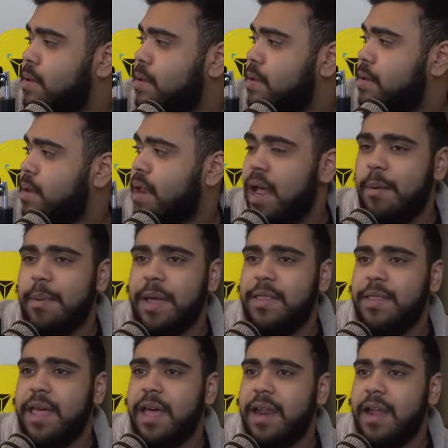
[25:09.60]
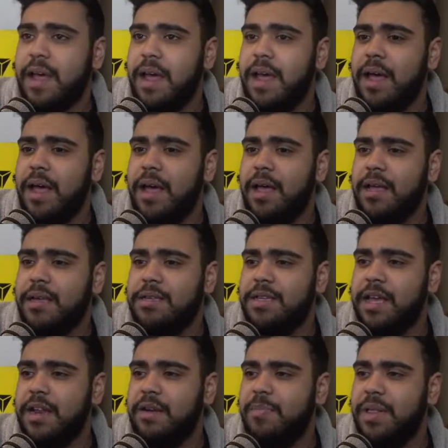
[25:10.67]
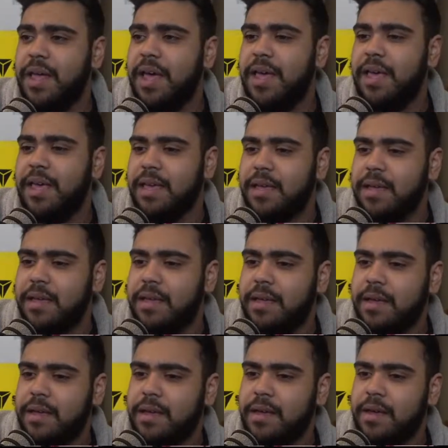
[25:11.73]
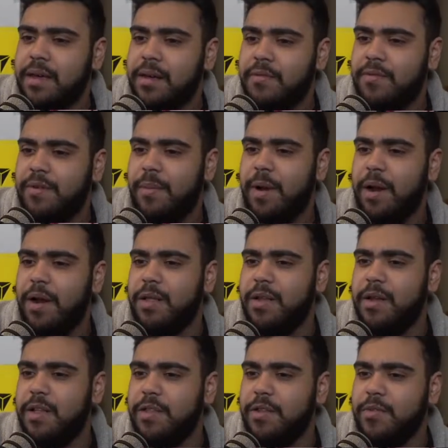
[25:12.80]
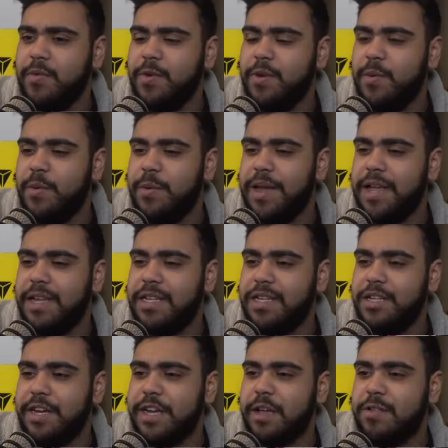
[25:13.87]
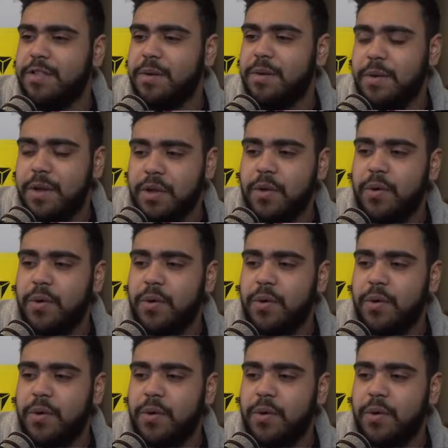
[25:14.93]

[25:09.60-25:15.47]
And how about that State of Play from earlier in this week where we got to check out some new